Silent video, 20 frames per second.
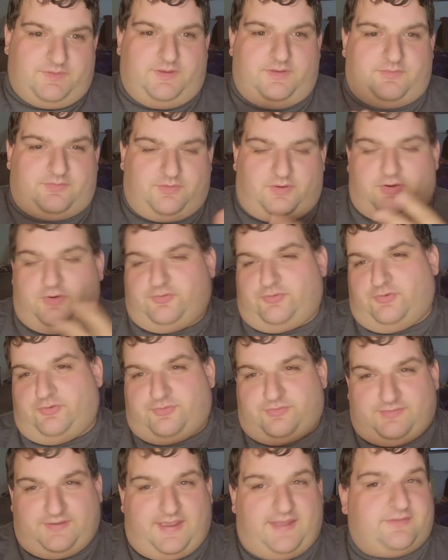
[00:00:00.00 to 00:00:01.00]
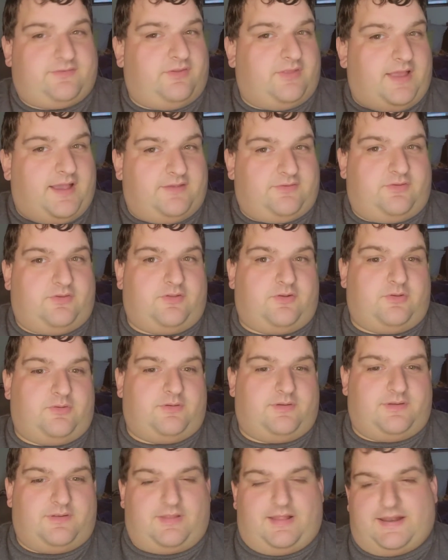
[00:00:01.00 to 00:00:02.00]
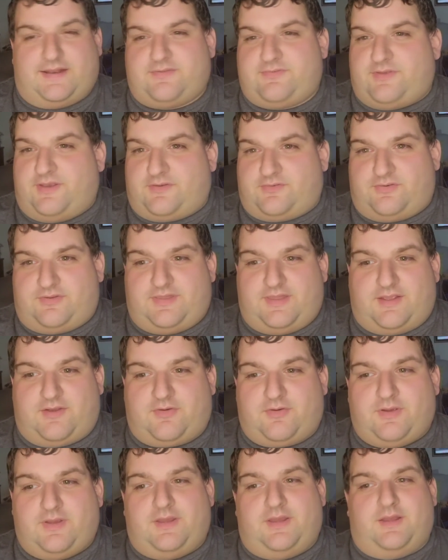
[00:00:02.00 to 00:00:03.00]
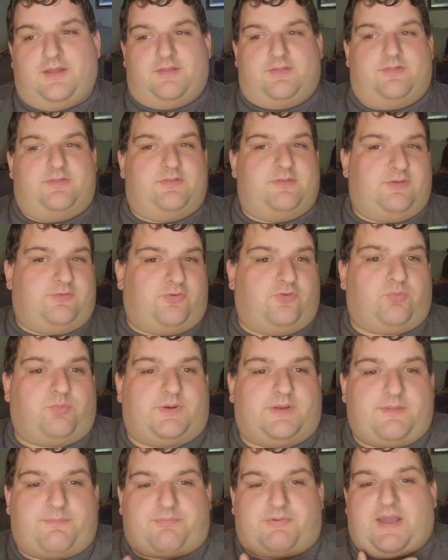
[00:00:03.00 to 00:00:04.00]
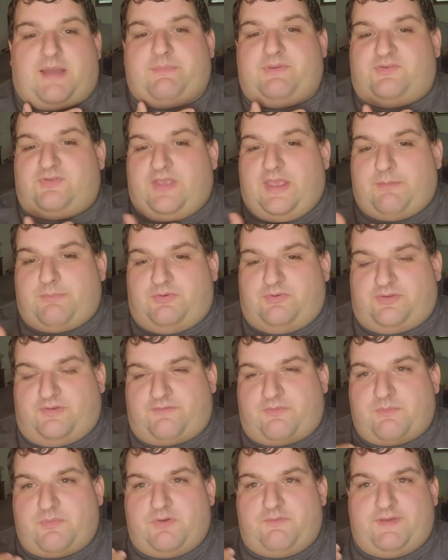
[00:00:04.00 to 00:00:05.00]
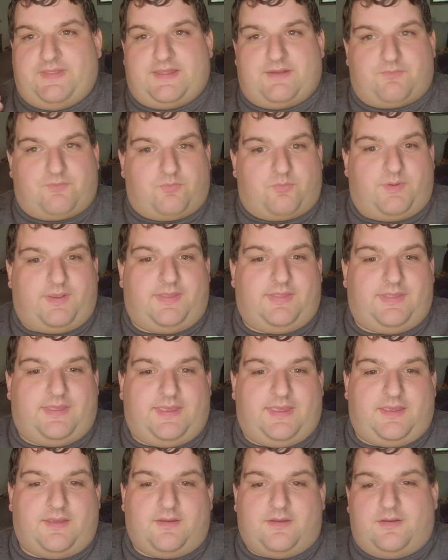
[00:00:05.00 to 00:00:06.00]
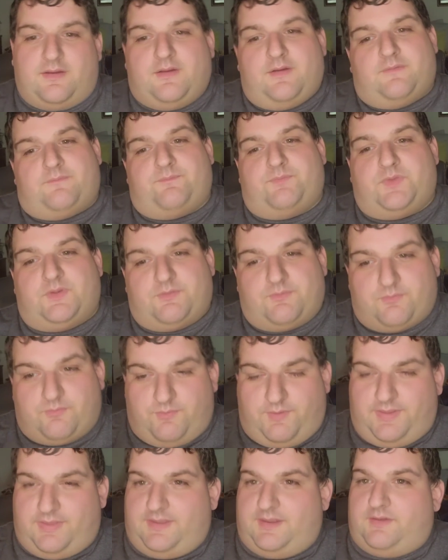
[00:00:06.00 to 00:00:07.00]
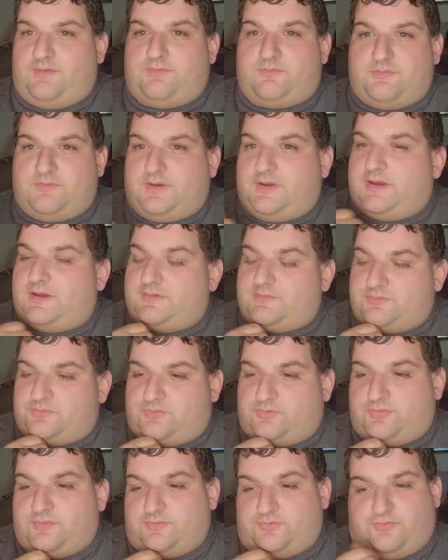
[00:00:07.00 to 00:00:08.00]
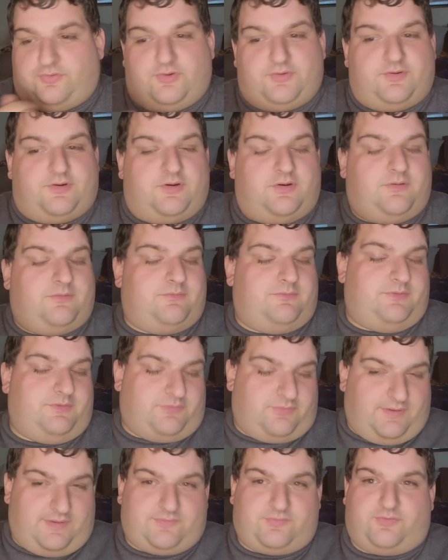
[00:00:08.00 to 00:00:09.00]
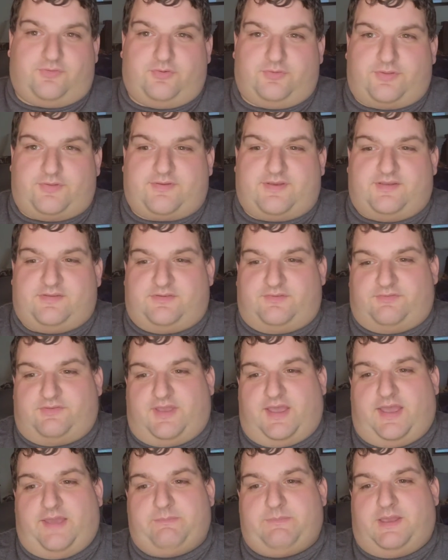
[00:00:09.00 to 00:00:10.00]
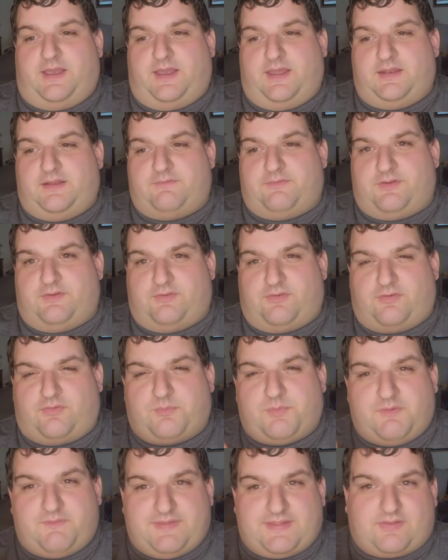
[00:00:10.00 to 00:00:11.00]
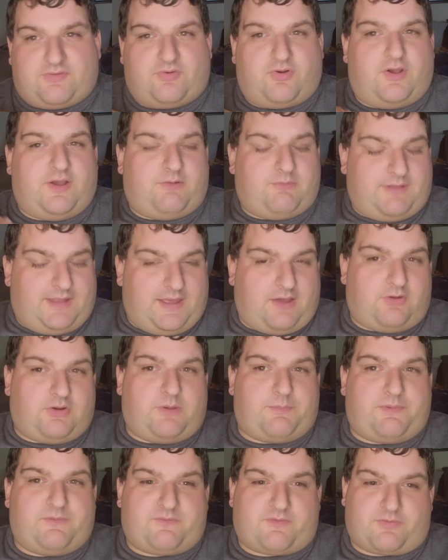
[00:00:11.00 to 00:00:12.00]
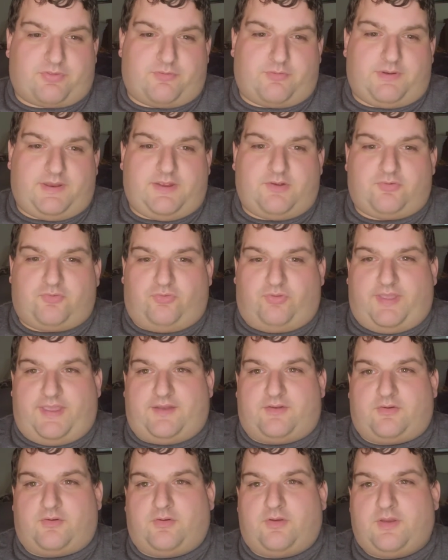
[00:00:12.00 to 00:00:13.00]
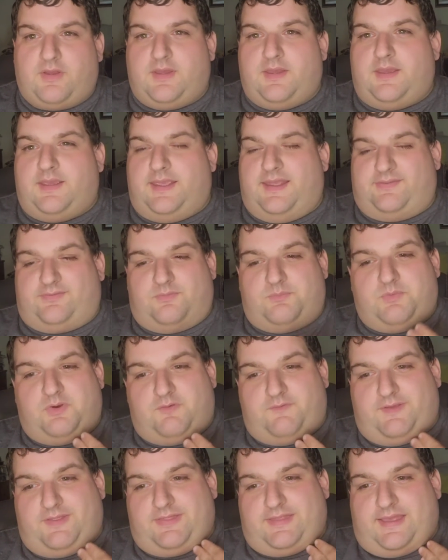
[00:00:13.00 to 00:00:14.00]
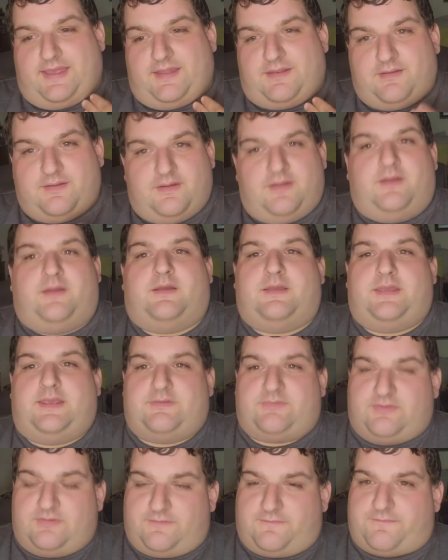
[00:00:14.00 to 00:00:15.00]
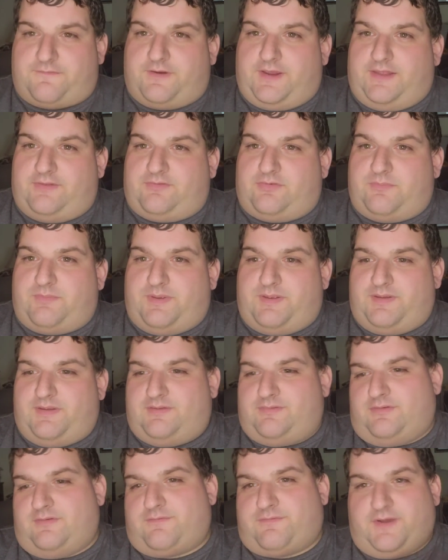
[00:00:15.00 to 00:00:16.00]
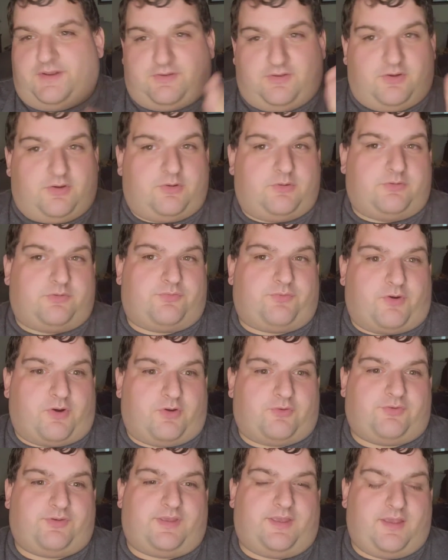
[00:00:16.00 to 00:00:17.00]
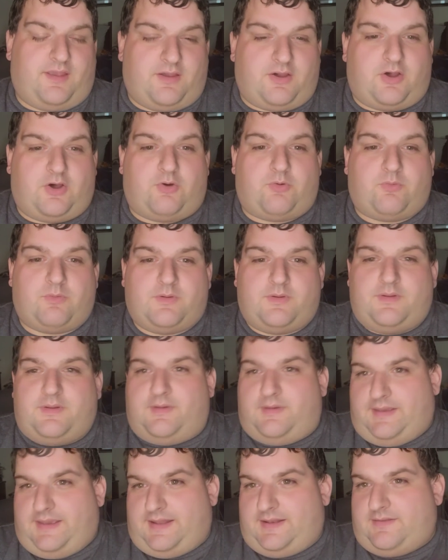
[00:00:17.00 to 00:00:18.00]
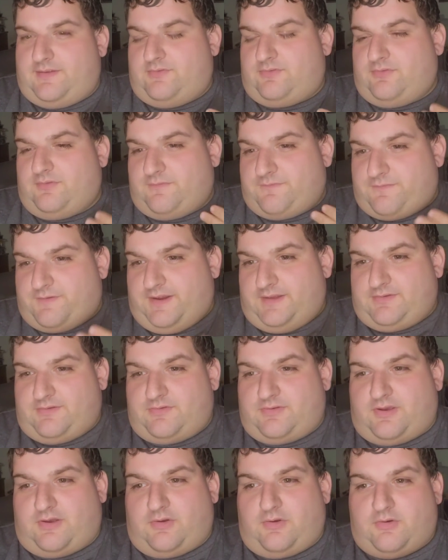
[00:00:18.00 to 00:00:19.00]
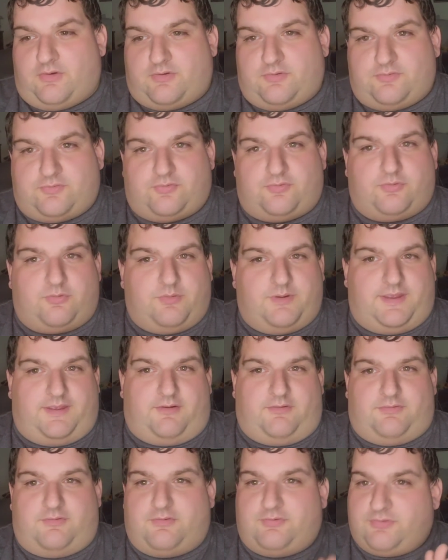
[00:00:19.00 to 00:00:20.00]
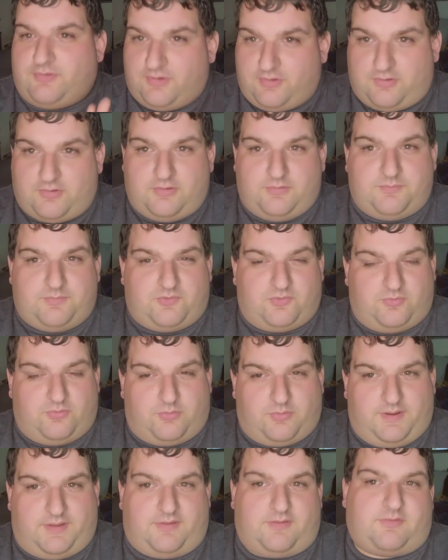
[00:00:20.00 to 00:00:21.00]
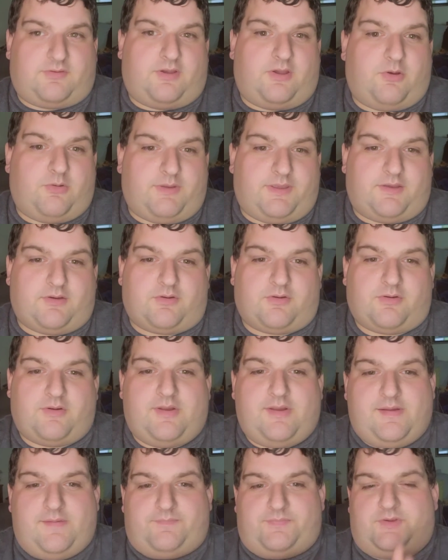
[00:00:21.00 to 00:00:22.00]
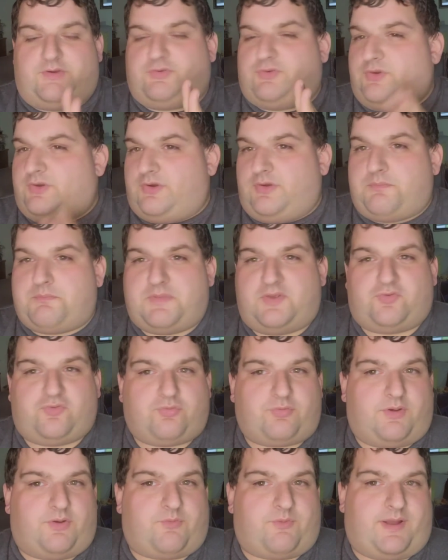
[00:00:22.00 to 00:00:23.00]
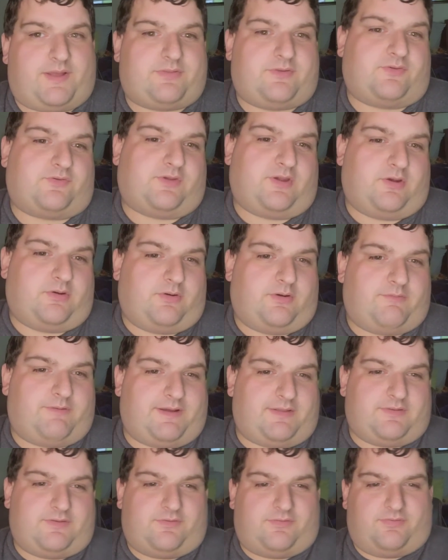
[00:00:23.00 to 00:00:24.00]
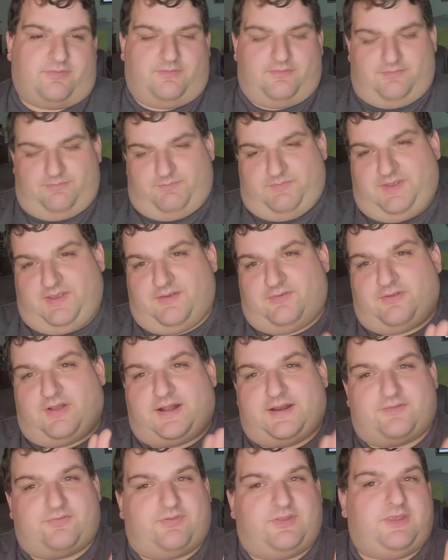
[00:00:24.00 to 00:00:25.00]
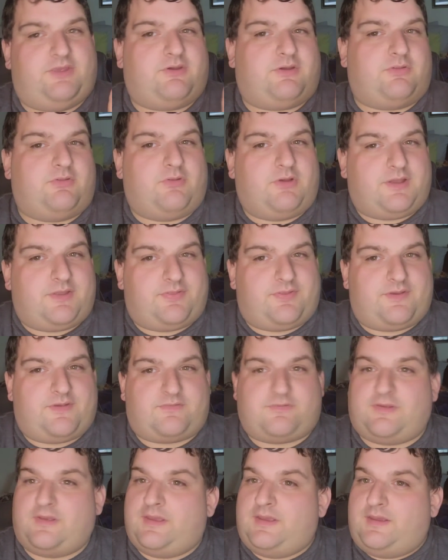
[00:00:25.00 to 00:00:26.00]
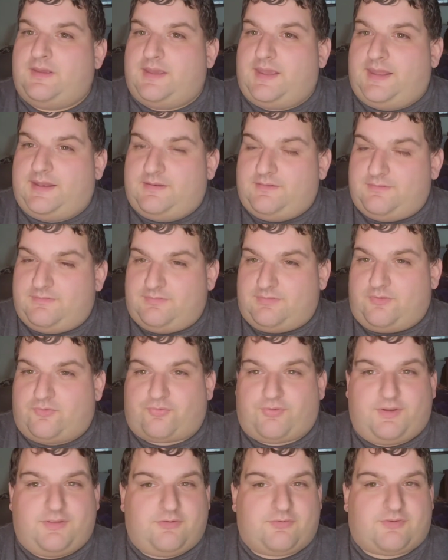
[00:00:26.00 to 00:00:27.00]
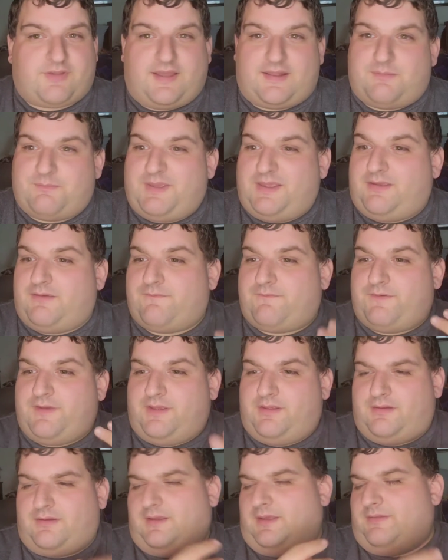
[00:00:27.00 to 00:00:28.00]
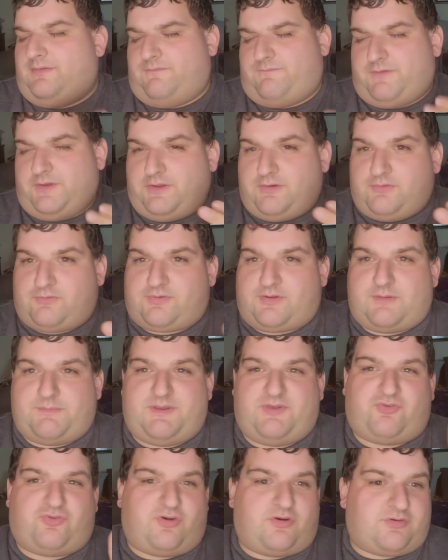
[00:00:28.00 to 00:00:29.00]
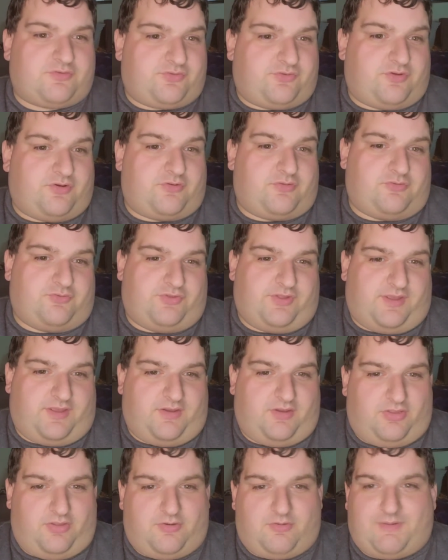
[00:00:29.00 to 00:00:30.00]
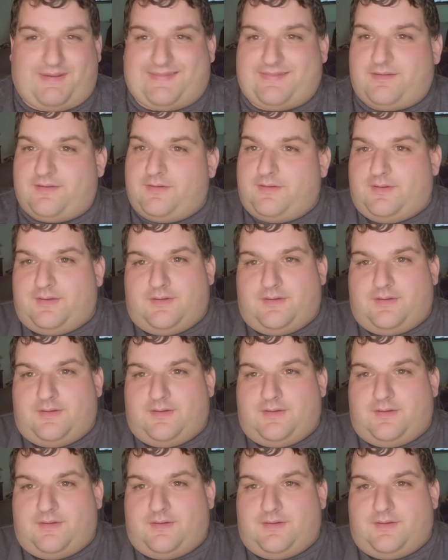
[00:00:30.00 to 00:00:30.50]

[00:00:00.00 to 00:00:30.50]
is also tantalized a little a lot of sex in there this is one of the prime examples of a movie that really really stood the, oh, has stood the test of time, kind of, because it's a movie that's held, held up over 30 years later. It's a movie that isn't afraid to be isn't afraid to go as far as it can go, and it isn't afraid to tell a good story here. There's a good story to tell here. There's a good mystery around this around this because honestly, you can look at this, and the trailers kind of make you fig- figure it's going to be Sharon Stone who's the killer, and